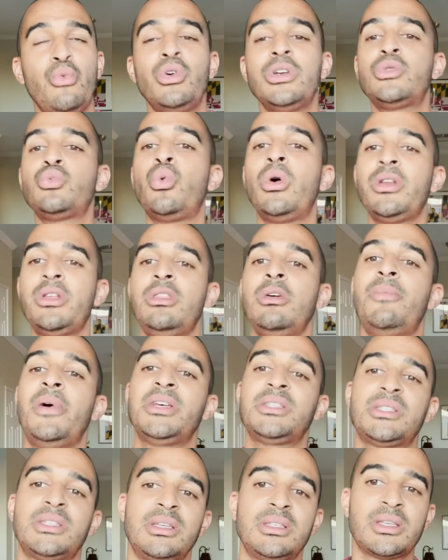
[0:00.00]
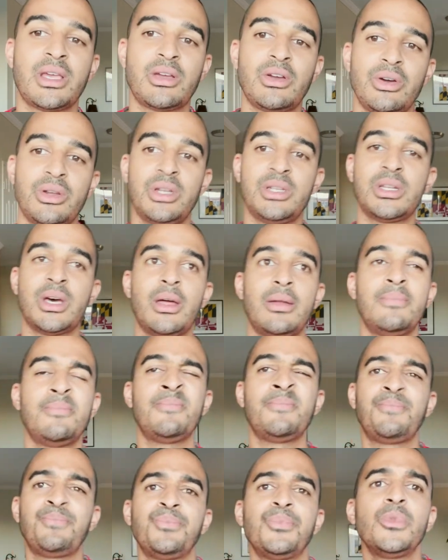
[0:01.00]
was one of the best things I could have done.
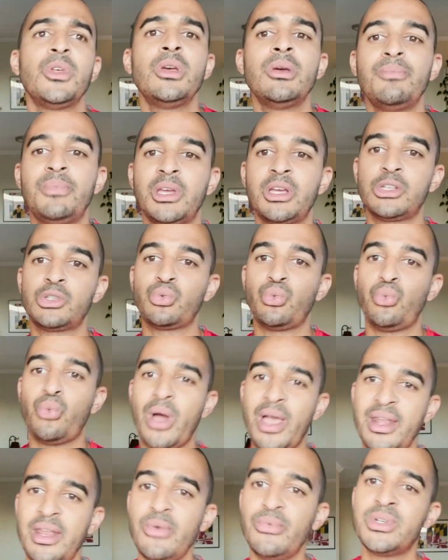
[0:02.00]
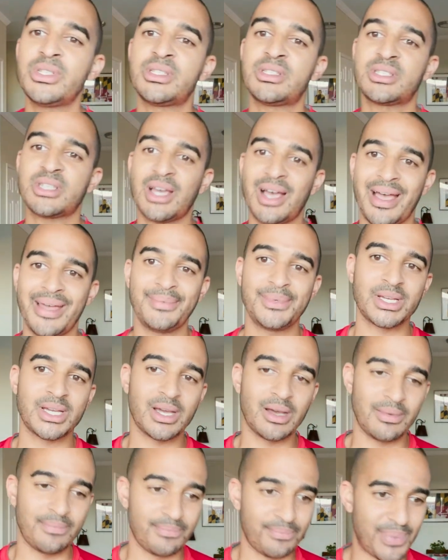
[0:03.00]
Because when it was time to
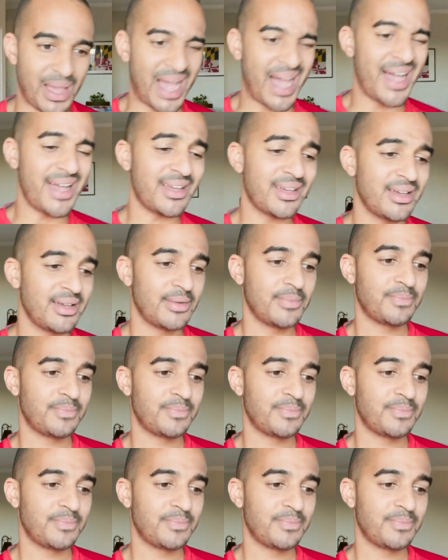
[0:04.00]
come back,